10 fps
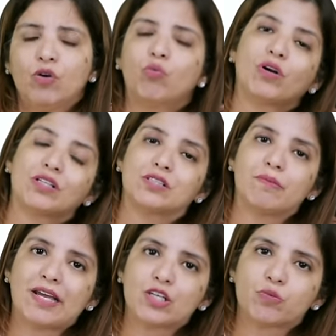what is the
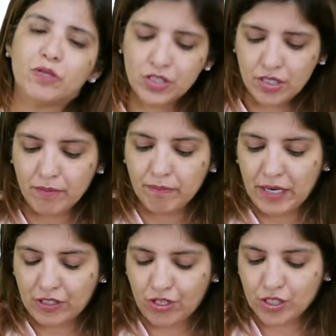management?
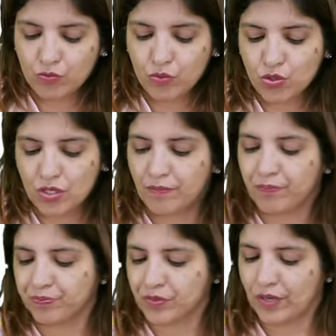Blood transfusion.
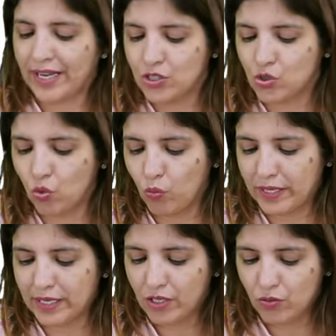Right? So, over
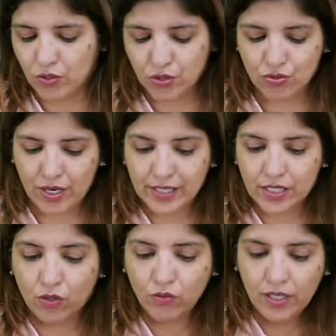here you are going to write
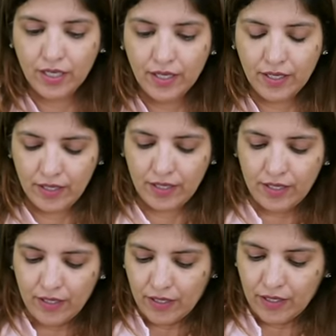down
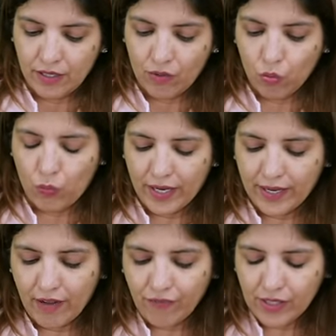
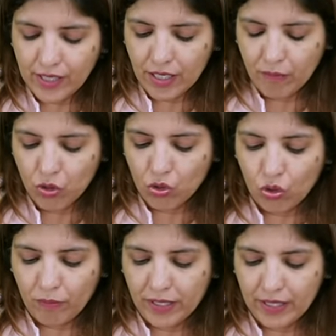whenever
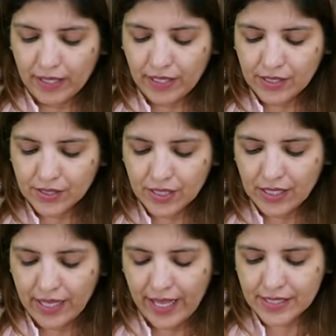hemoglobin is
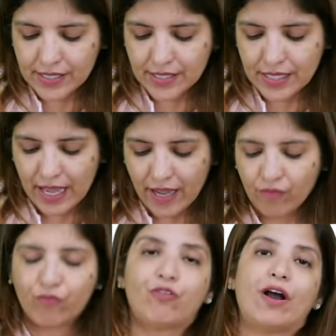less
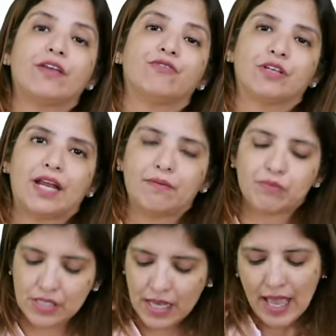than 5
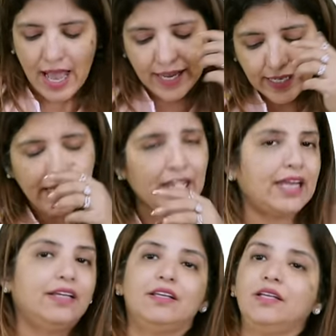grams in
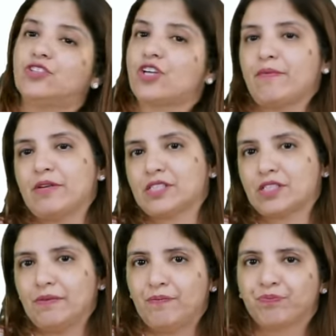any
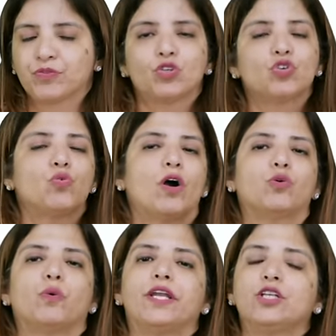trimester, you are
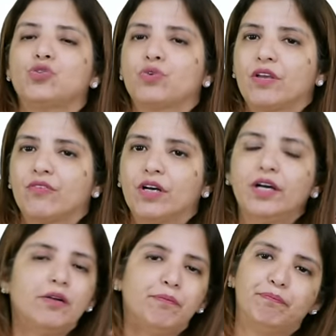going to give
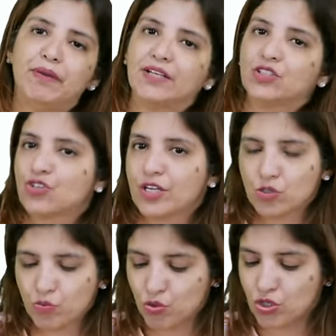her blood
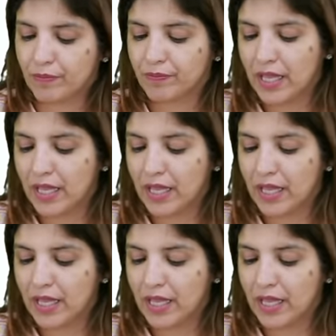transfusion.